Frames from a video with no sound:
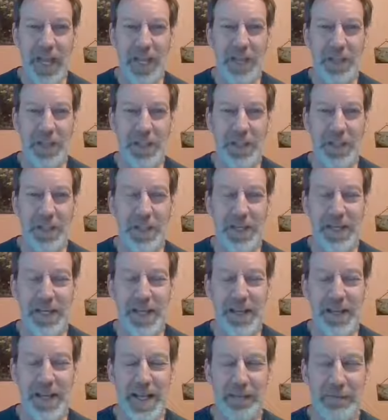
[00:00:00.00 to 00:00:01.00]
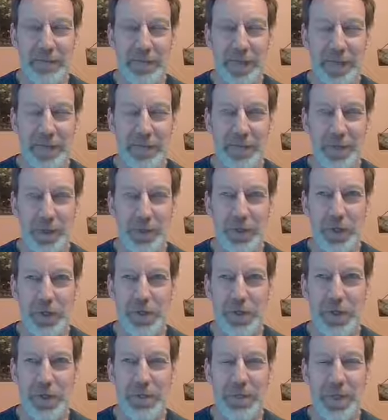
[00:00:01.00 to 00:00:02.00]
I think to me that uh, falls
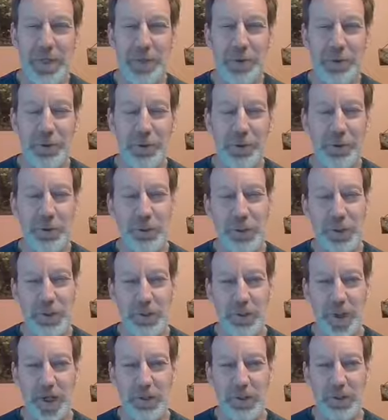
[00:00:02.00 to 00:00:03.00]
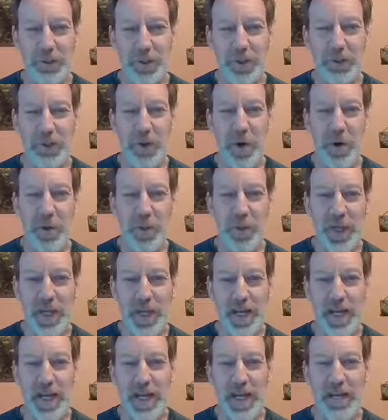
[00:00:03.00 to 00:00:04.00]
under the bigger Lutheran spectrum of both
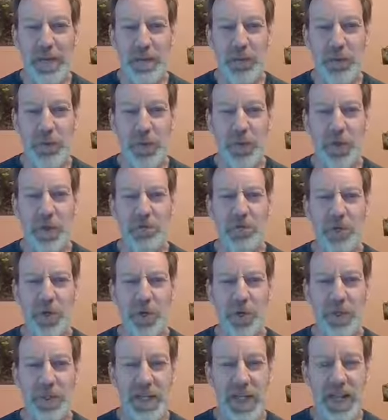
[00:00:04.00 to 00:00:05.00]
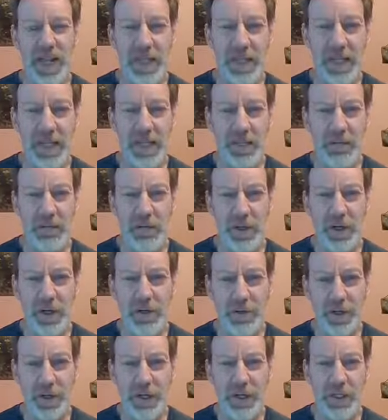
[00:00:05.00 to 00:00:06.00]
and. We can both take things
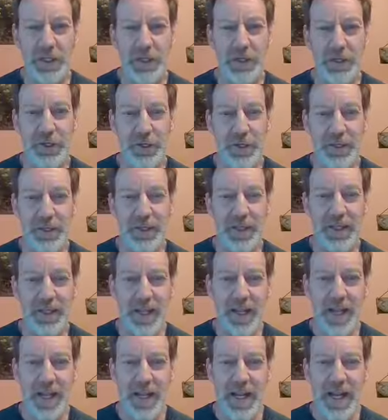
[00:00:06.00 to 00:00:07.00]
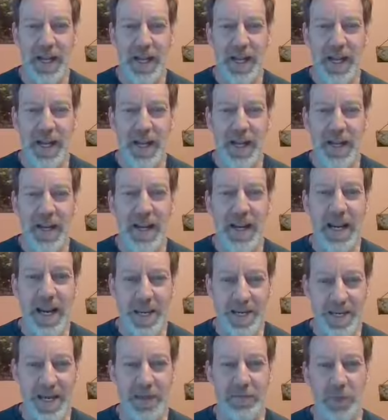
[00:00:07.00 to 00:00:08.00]
very, very seriously
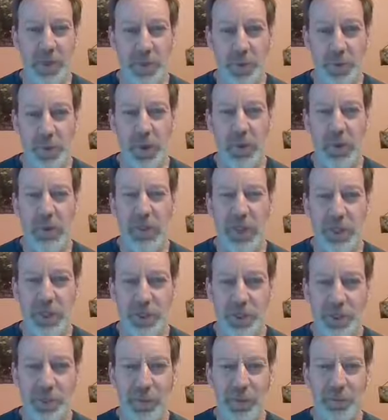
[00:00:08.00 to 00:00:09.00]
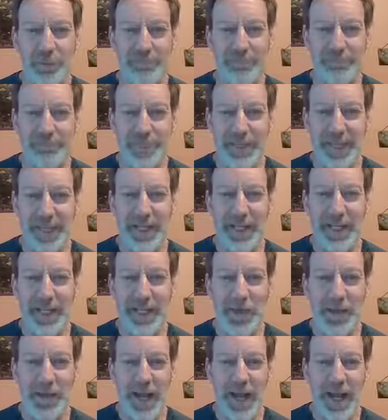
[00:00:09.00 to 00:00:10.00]
and have those moments of humor.
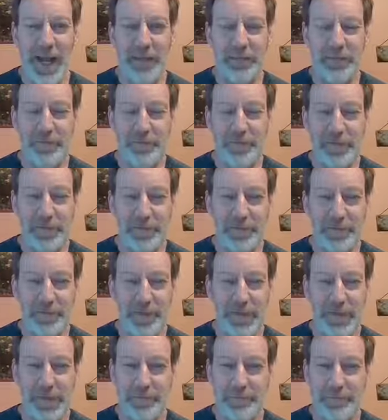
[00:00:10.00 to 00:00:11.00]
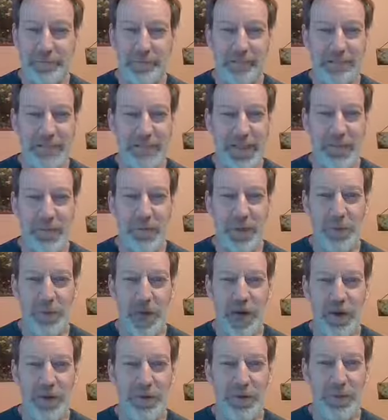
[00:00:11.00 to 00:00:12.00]
Uh, I've, I've um, I'm
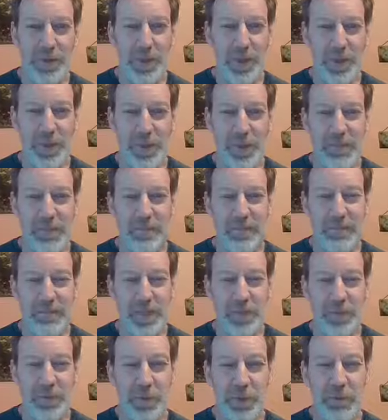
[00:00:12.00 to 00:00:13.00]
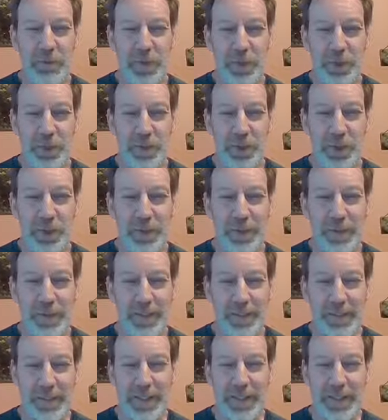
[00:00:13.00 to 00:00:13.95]
reminded of a gentleman, my previous call,